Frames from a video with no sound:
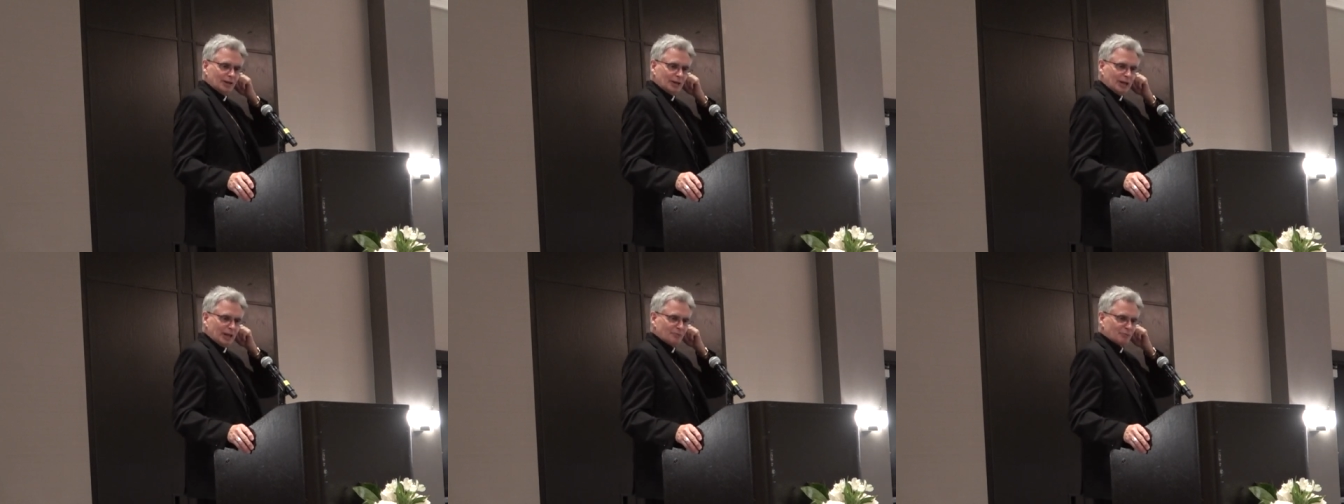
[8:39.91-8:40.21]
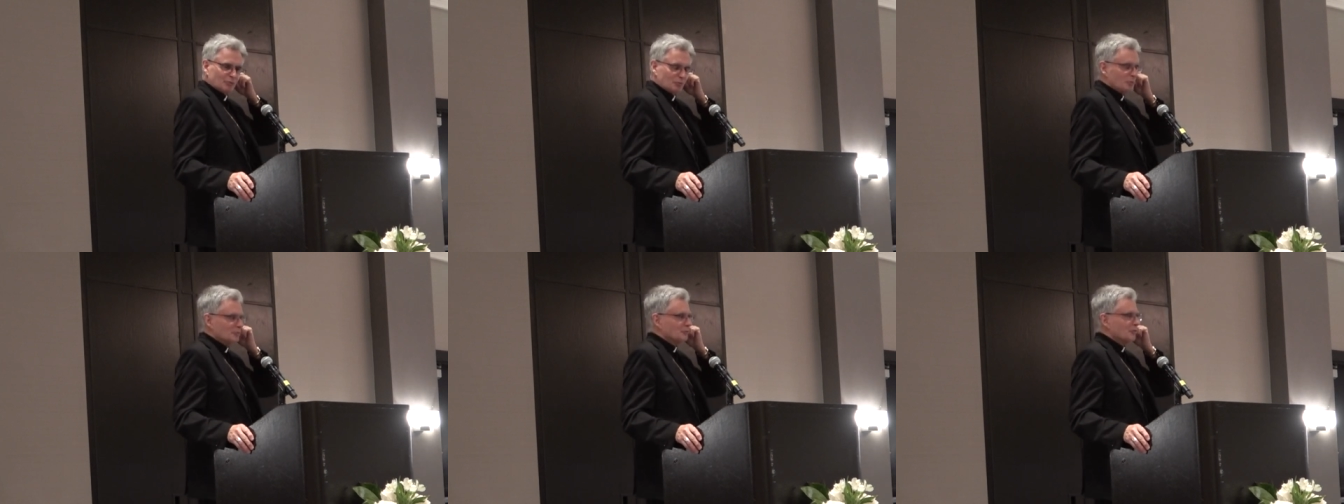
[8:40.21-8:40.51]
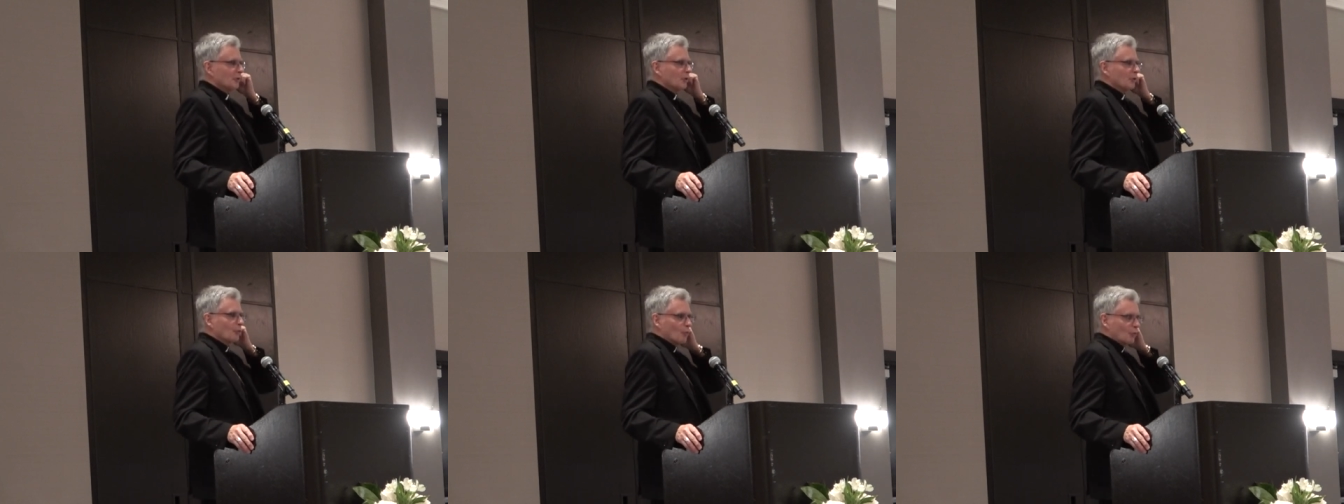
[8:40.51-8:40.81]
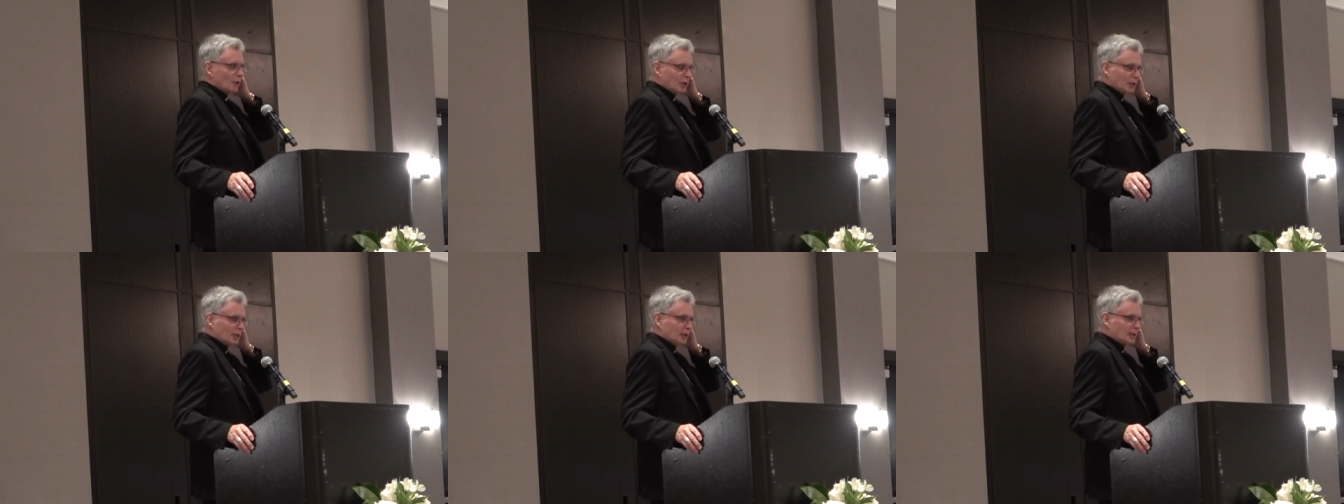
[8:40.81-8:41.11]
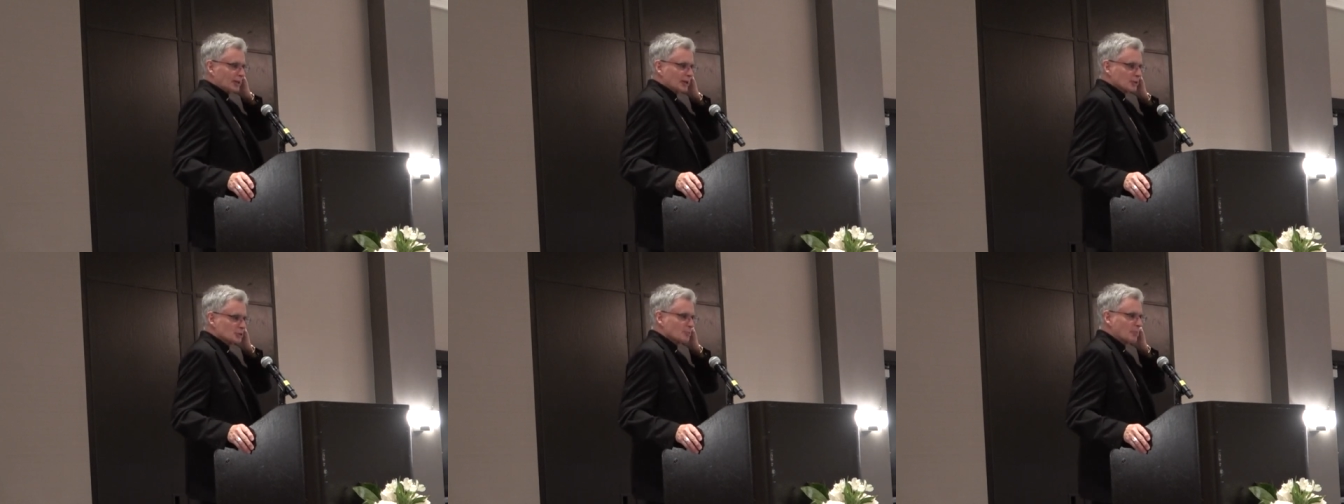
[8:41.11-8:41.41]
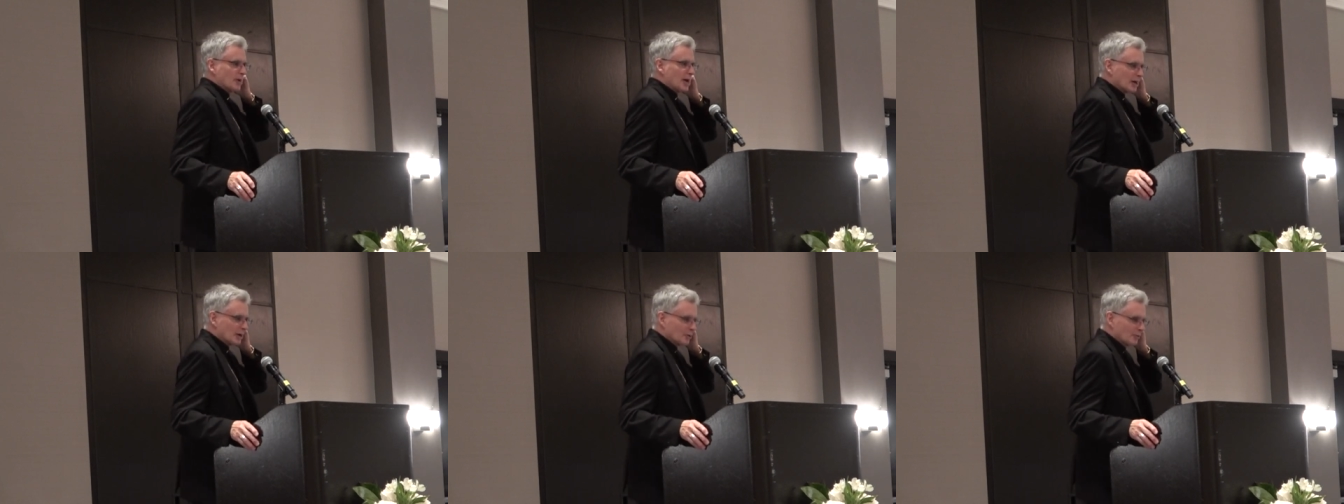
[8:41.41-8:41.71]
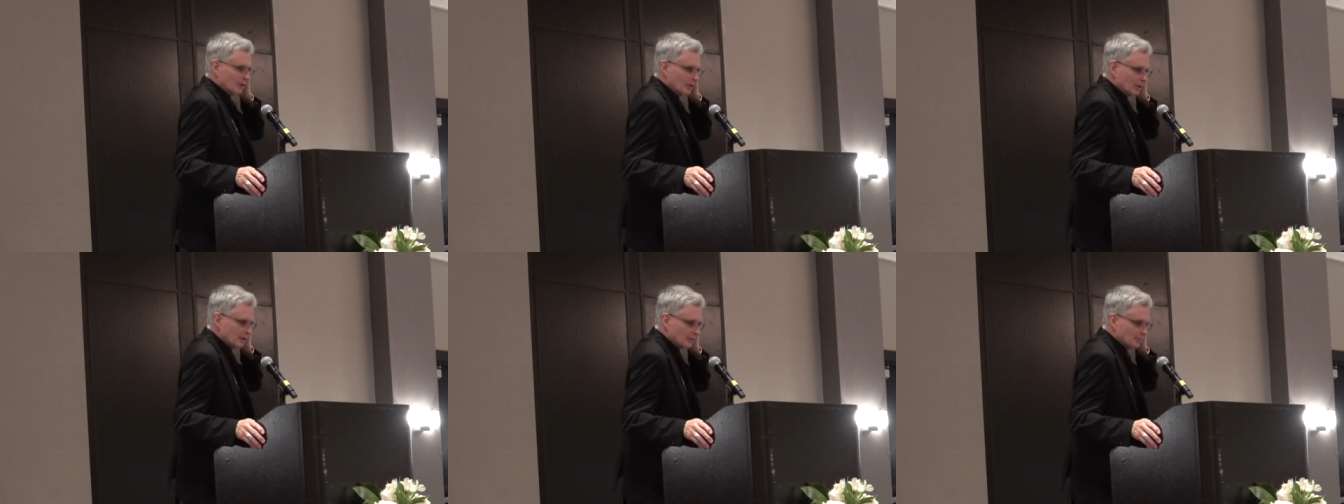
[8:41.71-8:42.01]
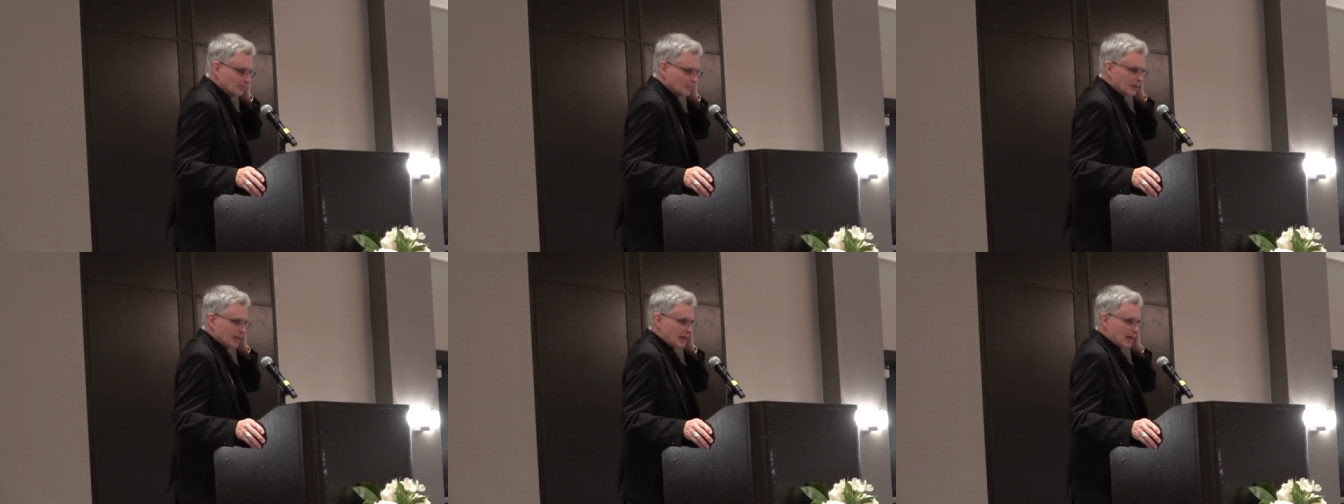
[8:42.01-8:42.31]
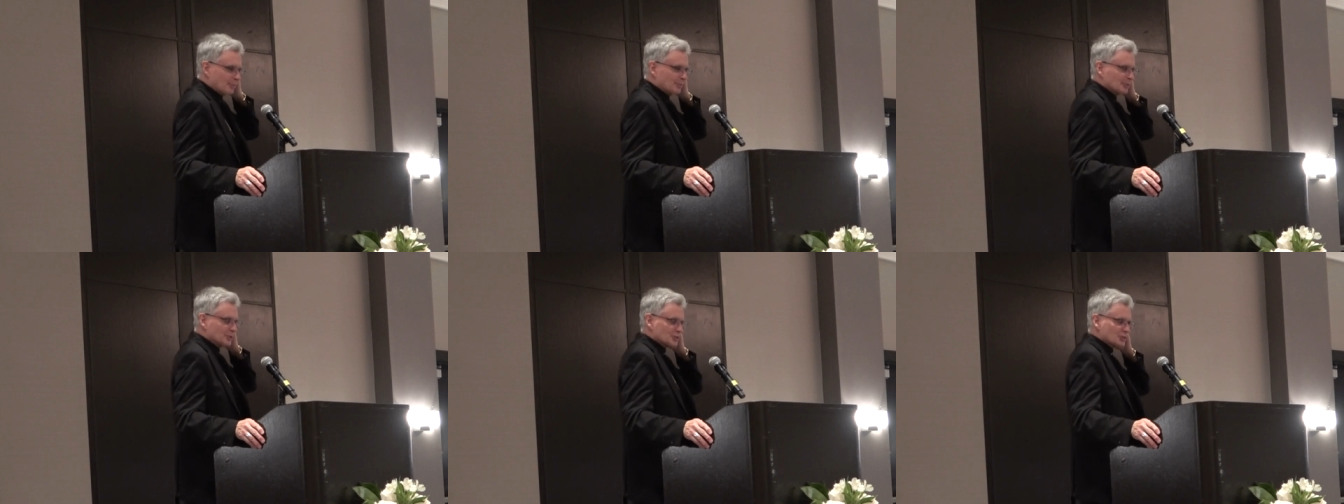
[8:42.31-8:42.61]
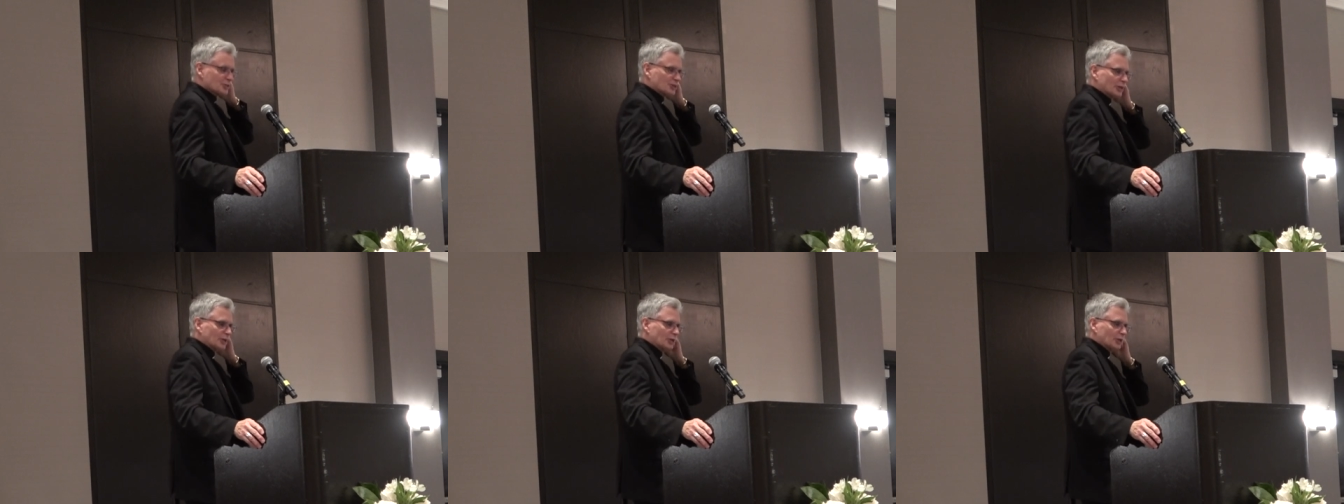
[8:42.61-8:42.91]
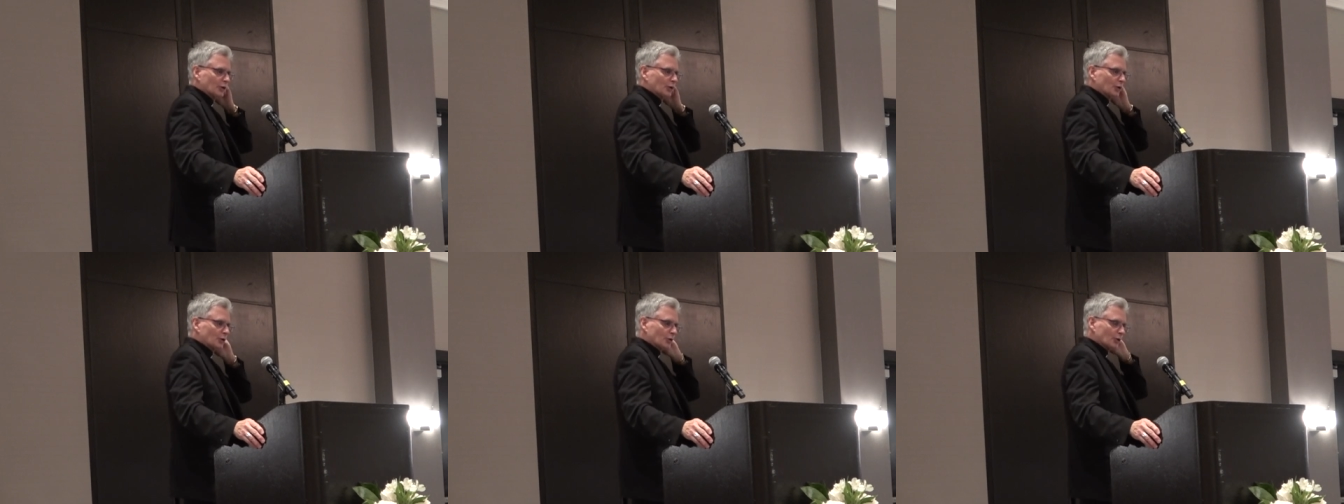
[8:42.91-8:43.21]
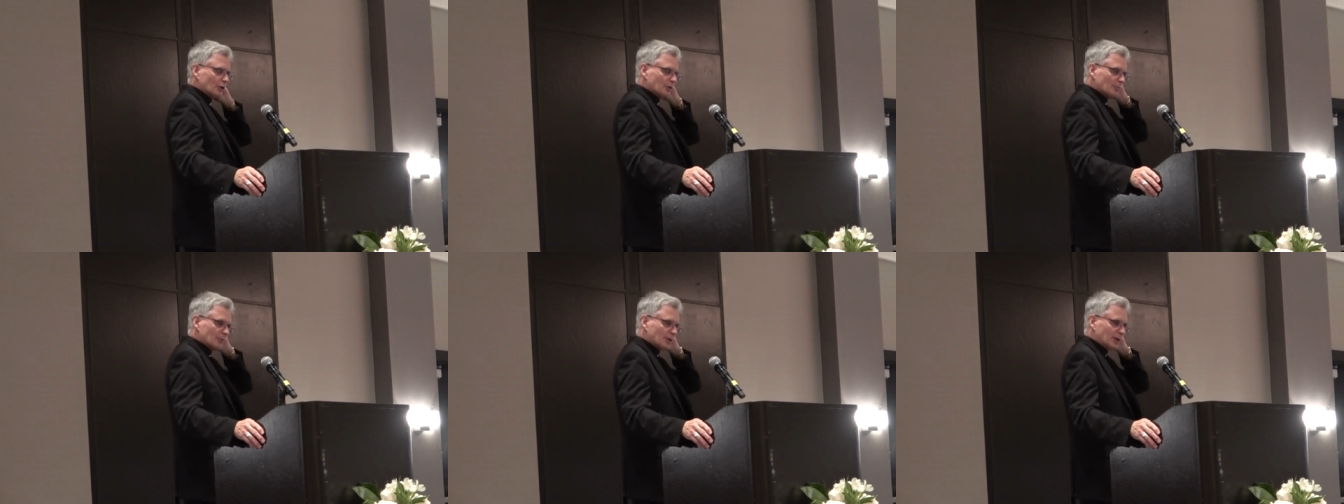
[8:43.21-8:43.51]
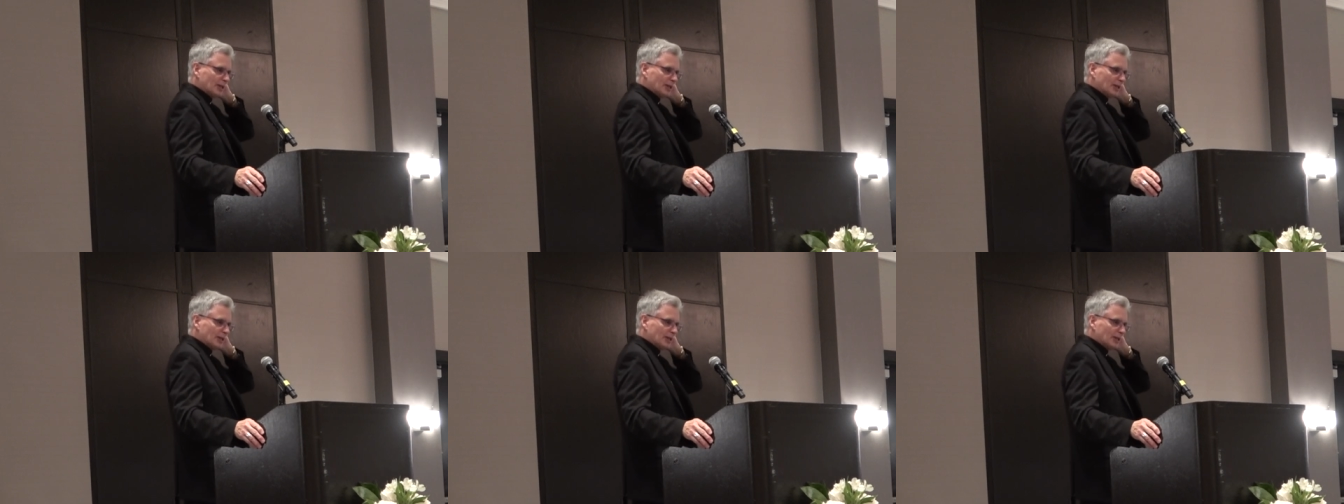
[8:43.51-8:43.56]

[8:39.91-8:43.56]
came from a very working class background, but happened to study in Europe,